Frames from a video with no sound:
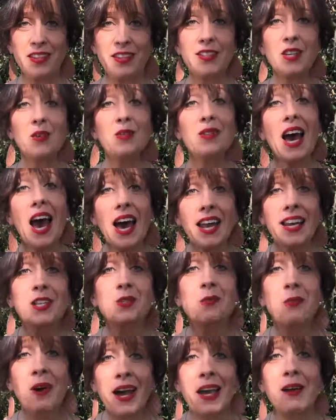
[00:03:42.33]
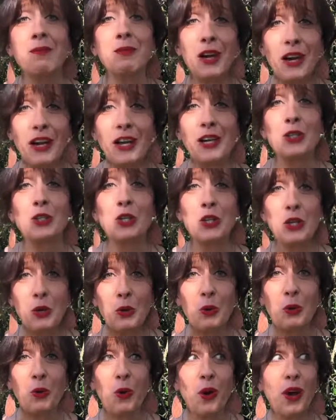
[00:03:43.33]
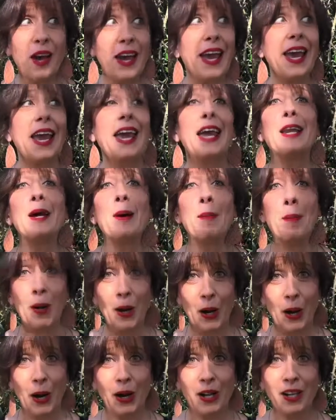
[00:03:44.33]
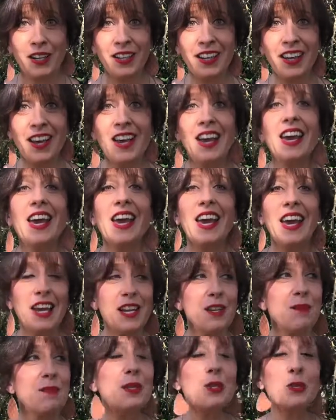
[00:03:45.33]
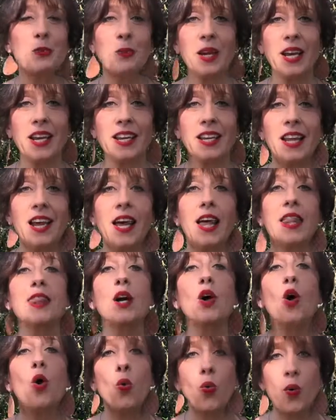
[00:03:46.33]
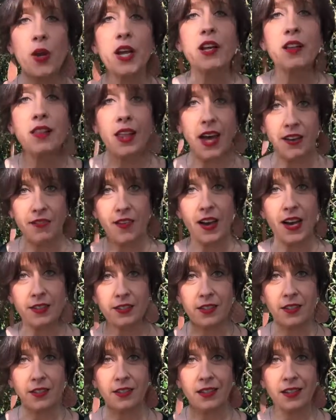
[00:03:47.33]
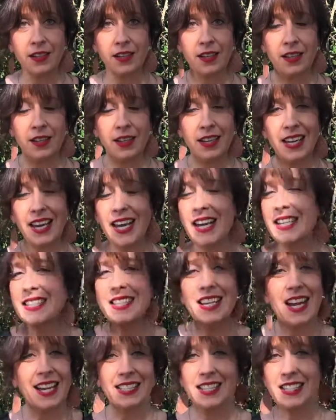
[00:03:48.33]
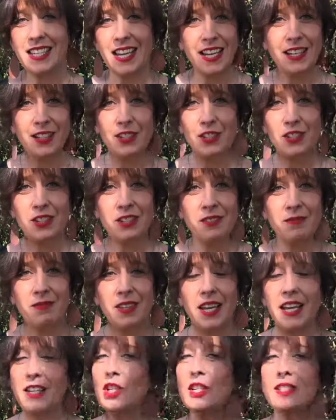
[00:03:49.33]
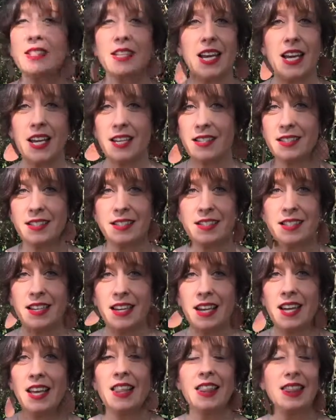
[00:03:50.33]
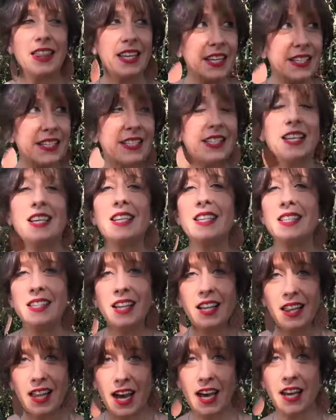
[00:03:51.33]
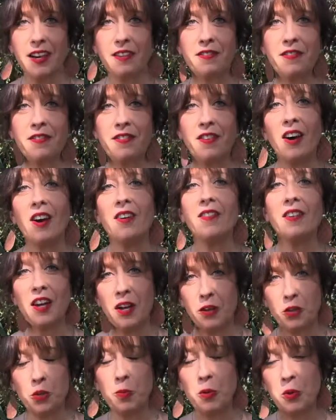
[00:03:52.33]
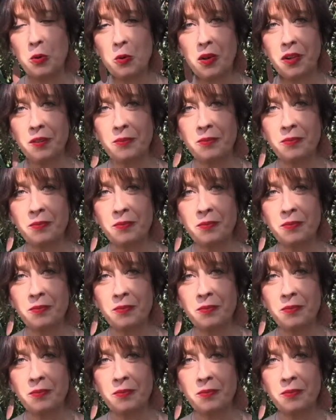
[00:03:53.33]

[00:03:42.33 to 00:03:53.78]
So that is why I'm talking to you in a park, in between the real life hustle. It's not staged, it just is. This is the life of an entrepreneur.